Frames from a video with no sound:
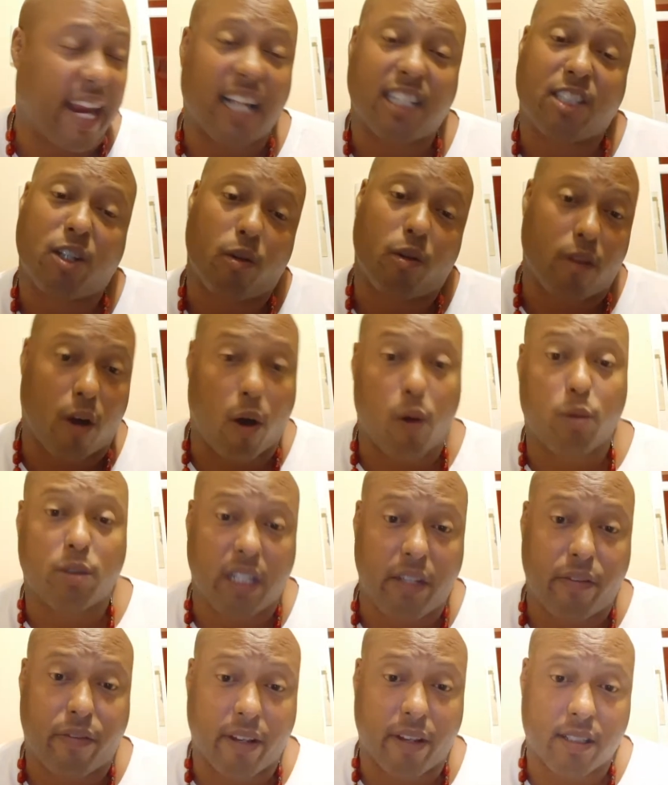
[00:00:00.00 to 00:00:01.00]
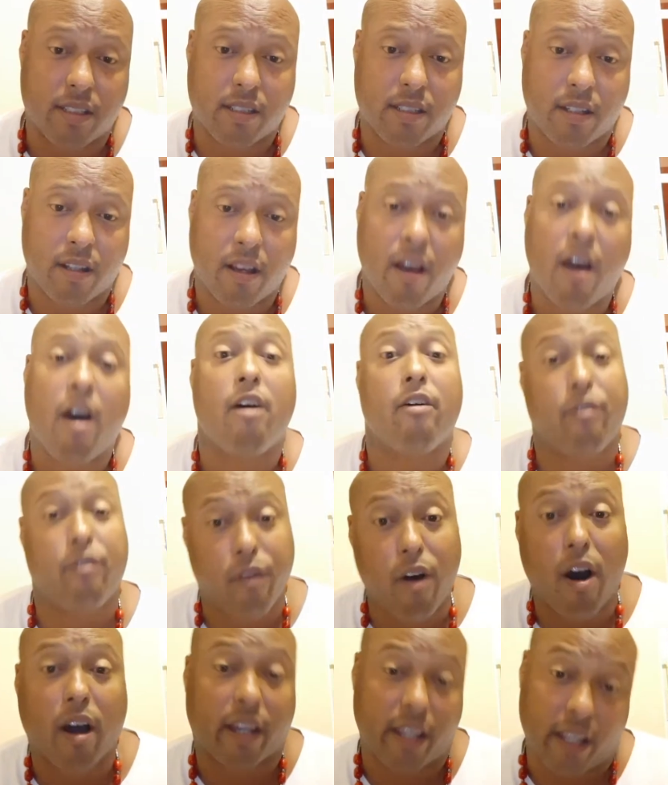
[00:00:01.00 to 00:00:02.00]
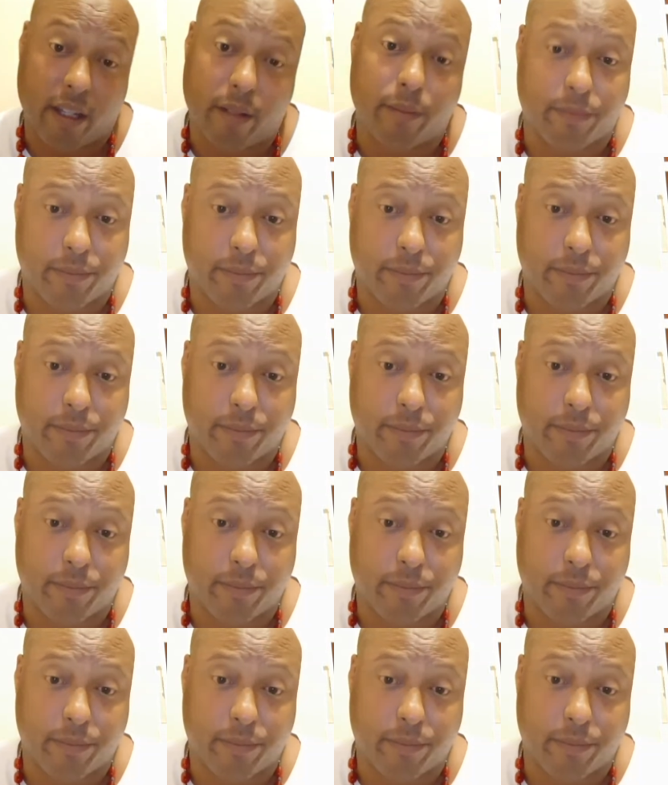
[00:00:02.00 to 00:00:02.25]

I told the whole defense, fuck him.